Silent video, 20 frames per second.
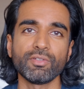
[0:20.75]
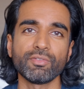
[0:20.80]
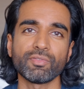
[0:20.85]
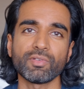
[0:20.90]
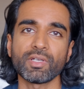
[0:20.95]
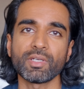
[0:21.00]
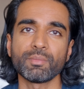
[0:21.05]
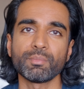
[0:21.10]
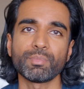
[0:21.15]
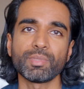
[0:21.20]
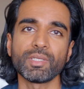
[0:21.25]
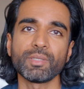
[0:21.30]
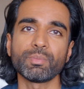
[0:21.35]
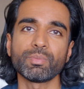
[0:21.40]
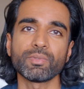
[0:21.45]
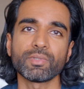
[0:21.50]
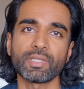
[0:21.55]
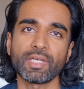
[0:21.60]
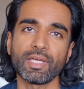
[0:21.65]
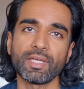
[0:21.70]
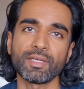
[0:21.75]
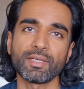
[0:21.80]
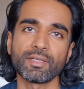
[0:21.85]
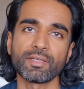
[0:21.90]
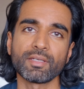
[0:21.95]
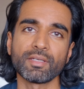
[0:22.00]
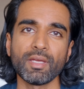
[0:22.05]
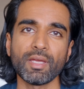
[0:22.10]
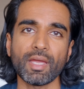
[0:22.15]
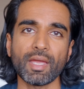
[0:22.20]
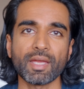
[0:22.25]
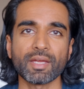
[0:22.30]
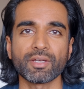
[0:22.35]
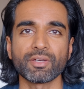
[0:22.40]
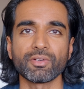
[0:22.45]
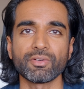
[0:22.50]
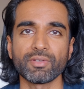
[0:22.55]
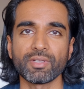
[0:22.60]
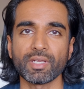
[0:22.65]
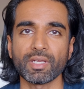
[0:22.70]
find people getting
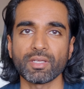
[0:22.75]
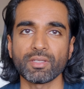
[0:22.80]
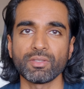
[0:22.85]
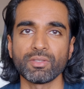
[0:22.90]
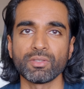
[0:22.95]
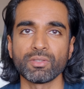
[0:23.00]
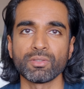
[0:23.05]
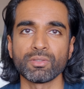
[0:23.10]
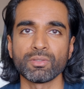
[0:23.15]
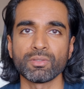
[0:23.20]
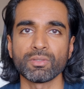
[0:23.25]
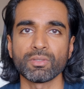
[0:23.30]
angry at you,